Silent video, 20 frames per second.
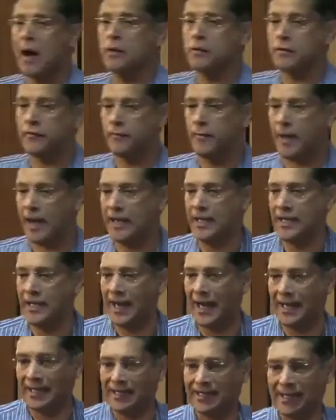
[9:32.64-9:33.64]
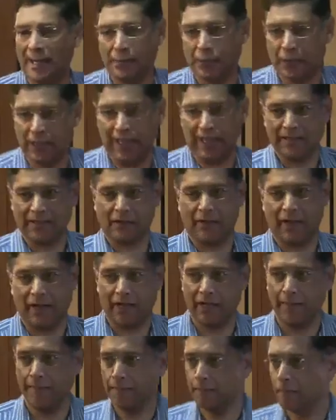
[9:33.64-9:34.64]
amount of money at the subsidized
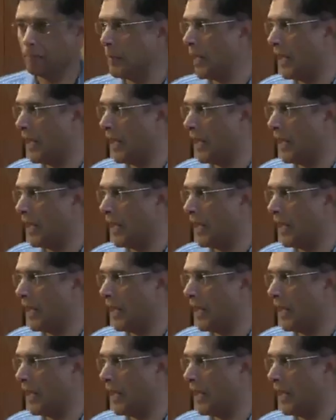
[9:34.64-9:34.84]
rate,